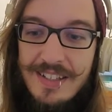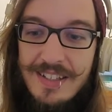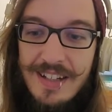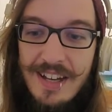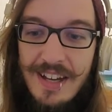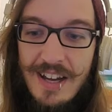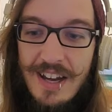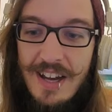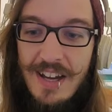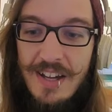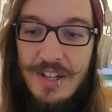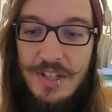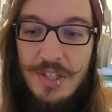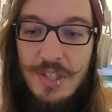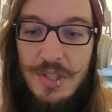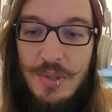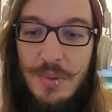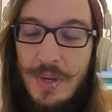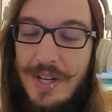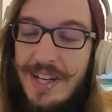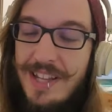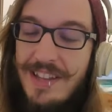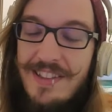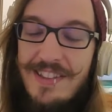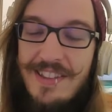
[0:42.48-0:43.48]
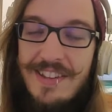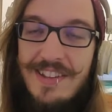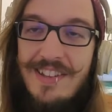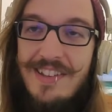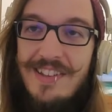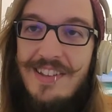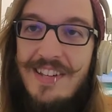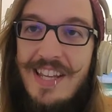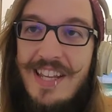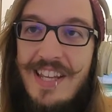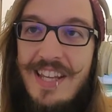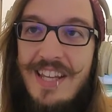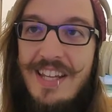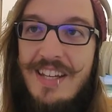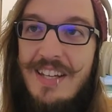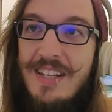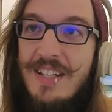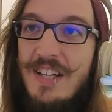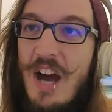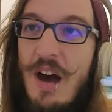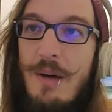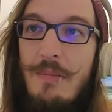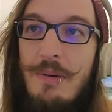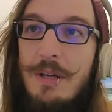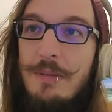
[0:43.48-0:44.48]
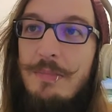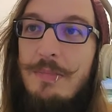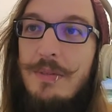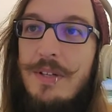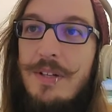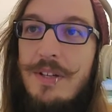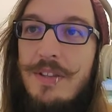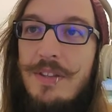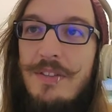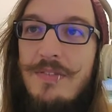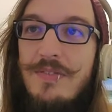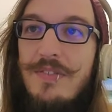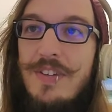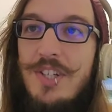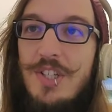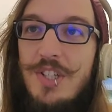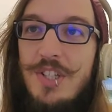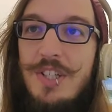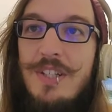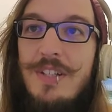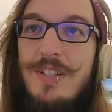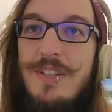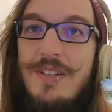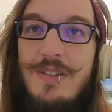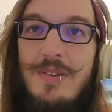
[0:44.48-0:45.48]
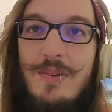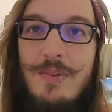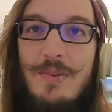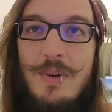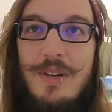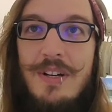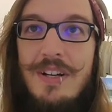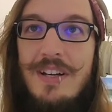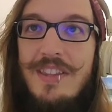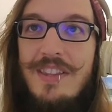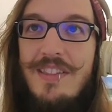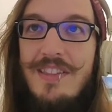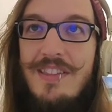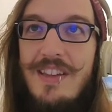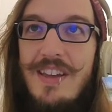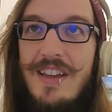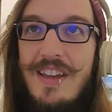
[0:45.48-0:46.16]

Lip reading: 2016 comic book The Vision, where it's